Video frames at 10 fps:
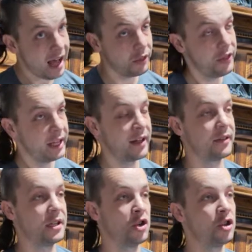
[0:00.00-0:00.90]
thing as a
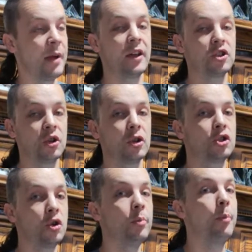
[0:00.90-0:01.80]
dungeon master
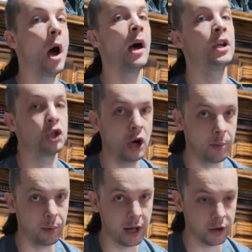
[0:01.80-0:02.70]
to punish our
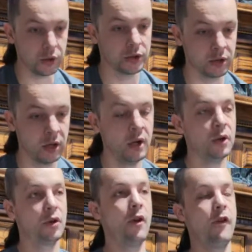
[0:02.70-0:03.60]
players.
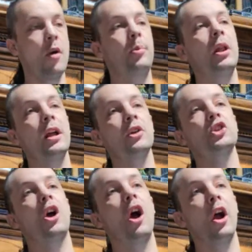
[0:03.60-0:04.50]
So if our players
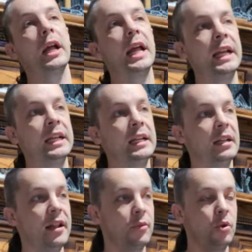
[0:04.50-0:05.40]
are
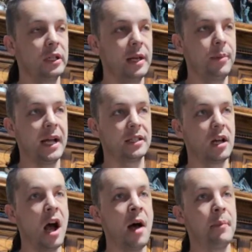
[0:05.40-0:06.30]
we'll get back to
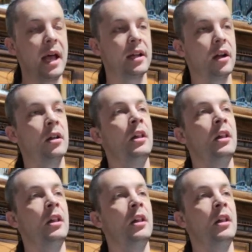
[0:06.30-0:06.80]
combat here.